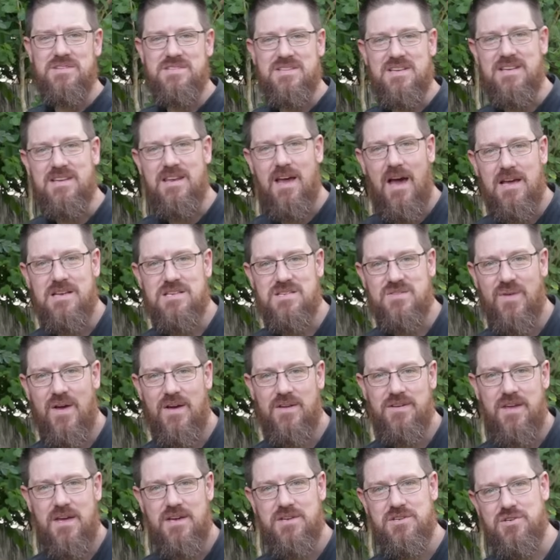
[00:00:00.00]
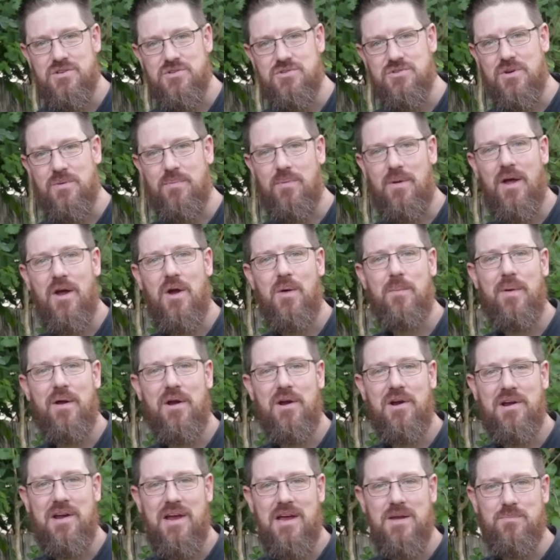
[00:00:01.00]
us a nice foundation to apply our
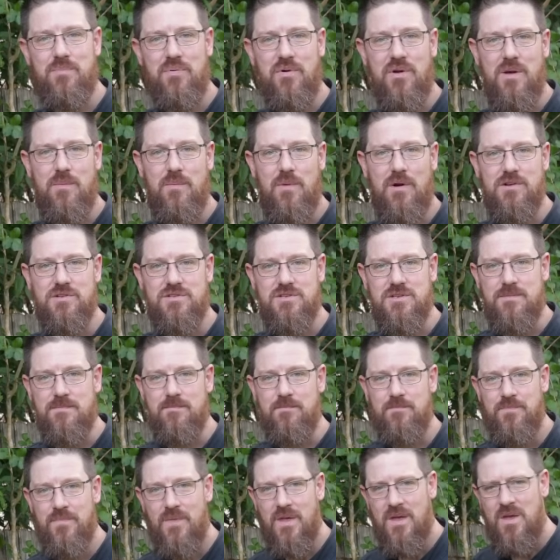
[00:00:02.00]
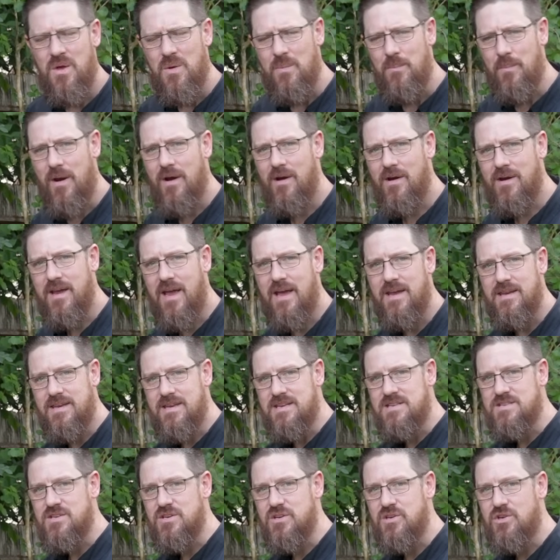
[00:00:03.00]
Barricade pre-emergent. Barricade
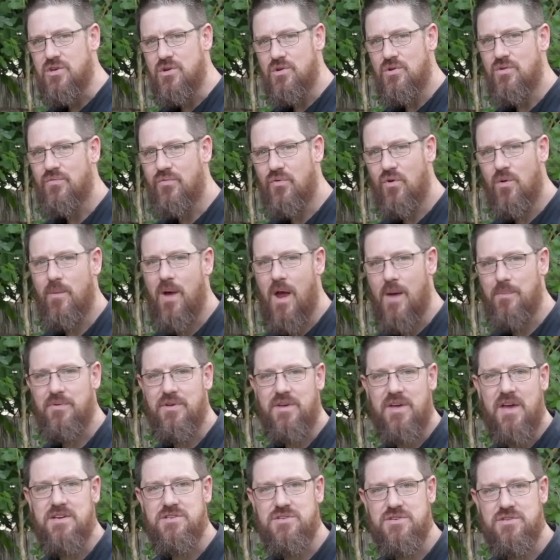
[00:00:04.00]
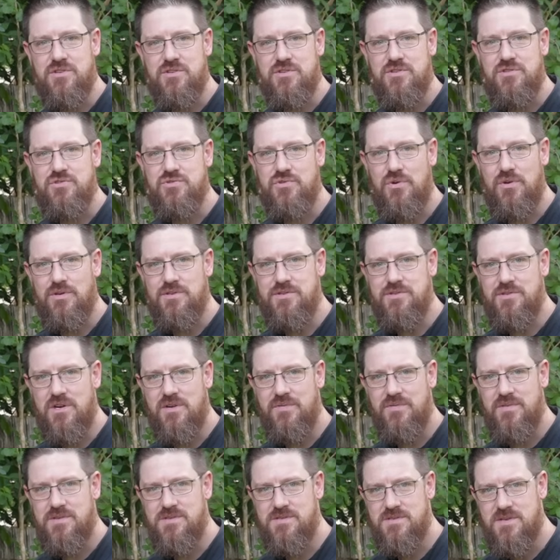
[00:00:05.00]
needs a uniform application to the soil
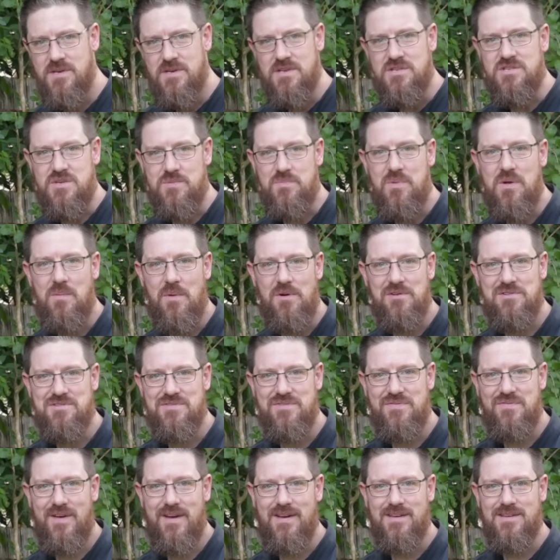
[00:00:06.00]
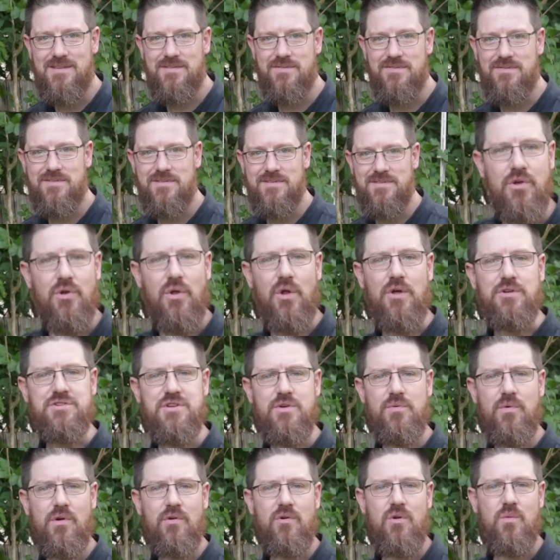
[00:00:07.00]
surface to be most effective. You'll
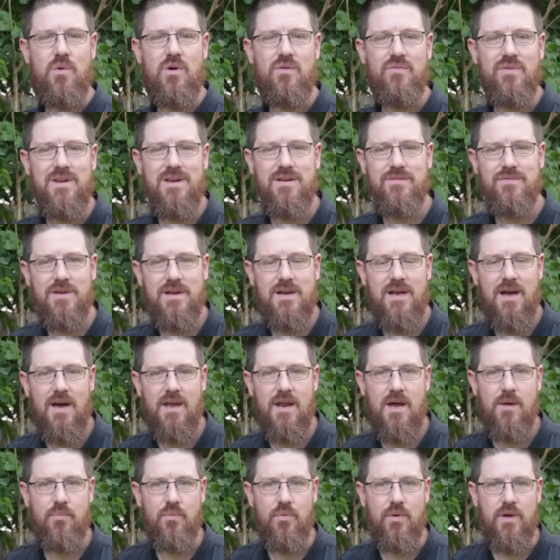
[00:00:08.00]
also want to remove any of the cut up